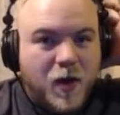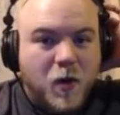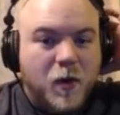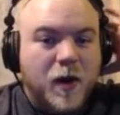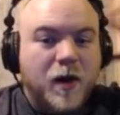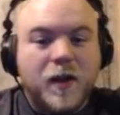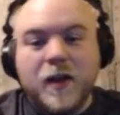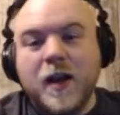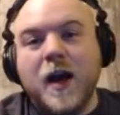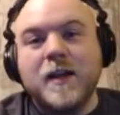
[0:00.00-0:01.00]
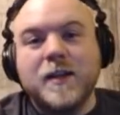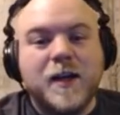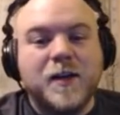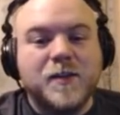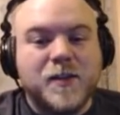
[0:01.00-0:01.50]
Well,
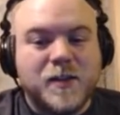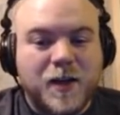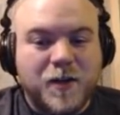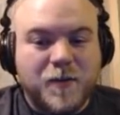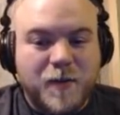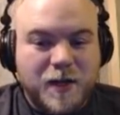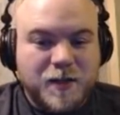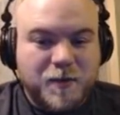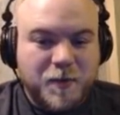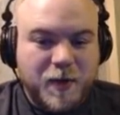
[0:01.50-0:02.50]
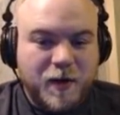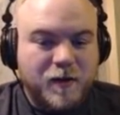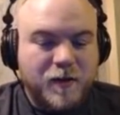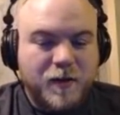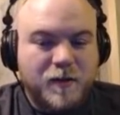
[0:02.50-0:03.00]
Ninetales is not a good matchup apparently.